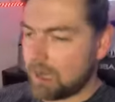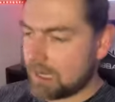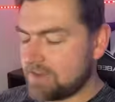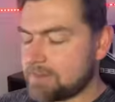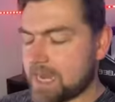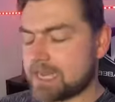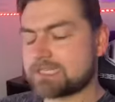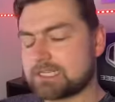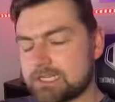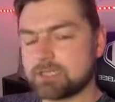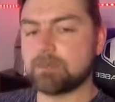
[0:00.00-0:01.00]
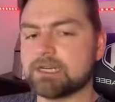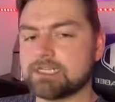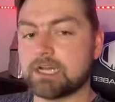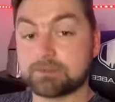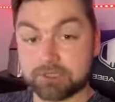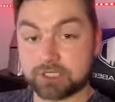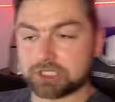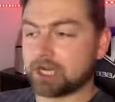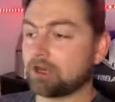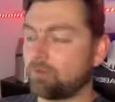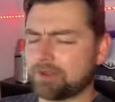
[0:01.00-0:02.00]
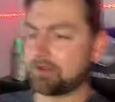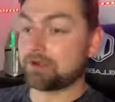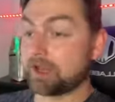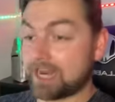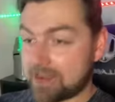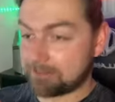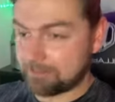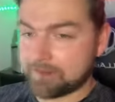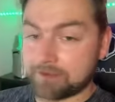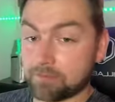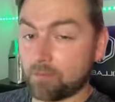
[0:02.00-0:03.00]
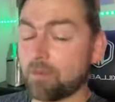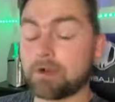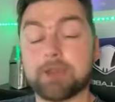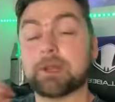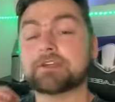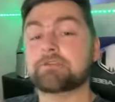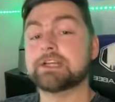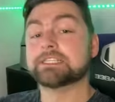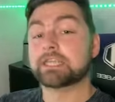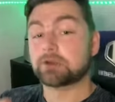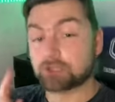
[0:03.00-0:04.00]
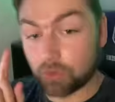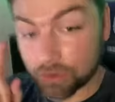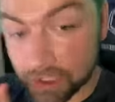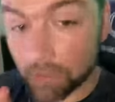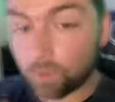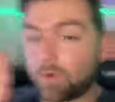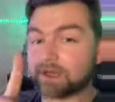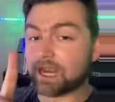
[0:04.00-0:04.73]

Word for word: I have been asked so many times on this channel whether or not I have a favorite war, and my friends, there is only one